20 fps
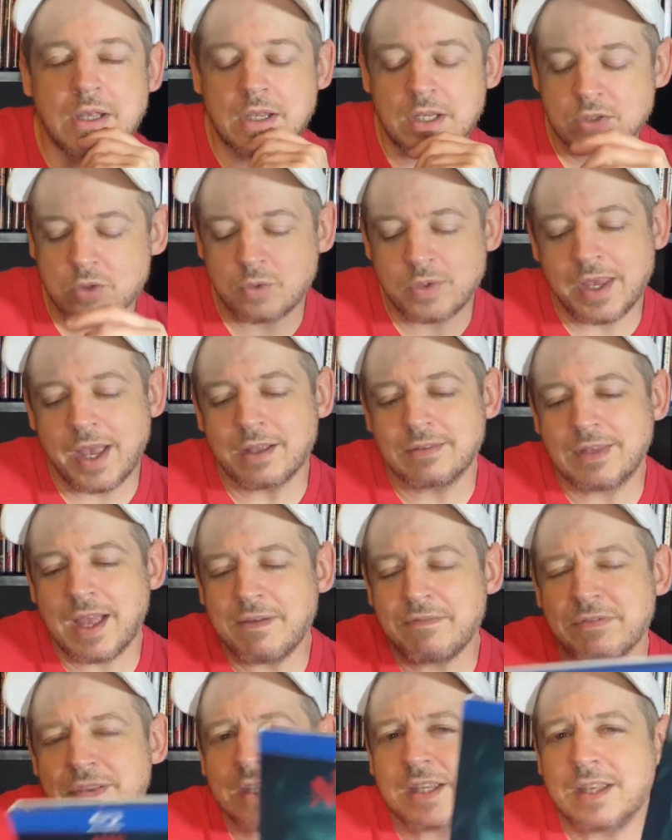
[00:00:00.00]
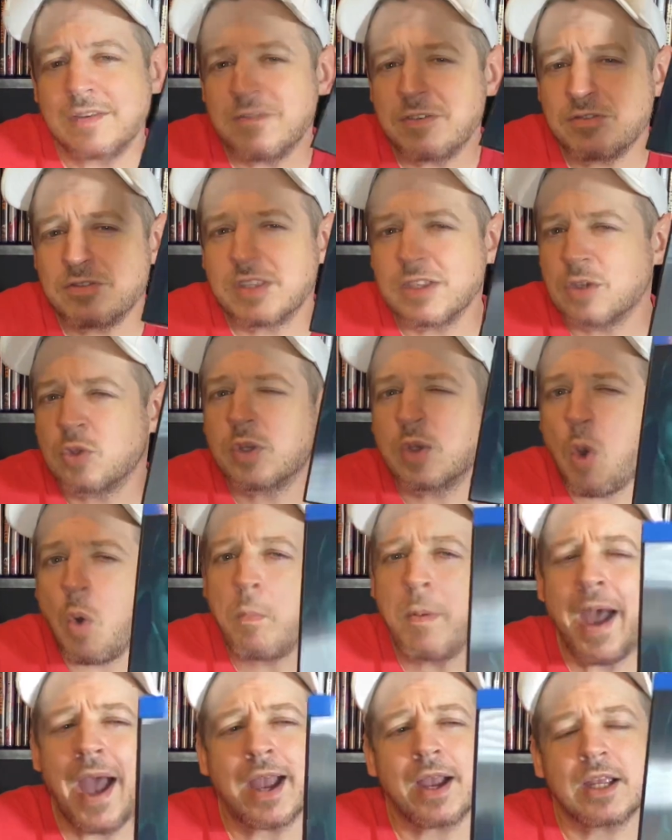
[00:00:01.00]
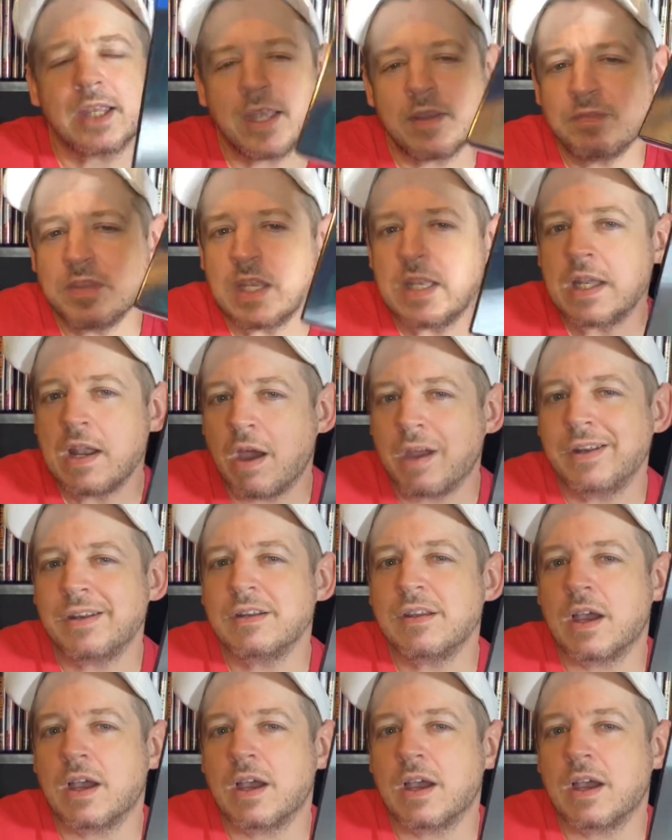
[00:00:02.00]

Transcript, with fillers: So yeah, definitely give go back, give the Nun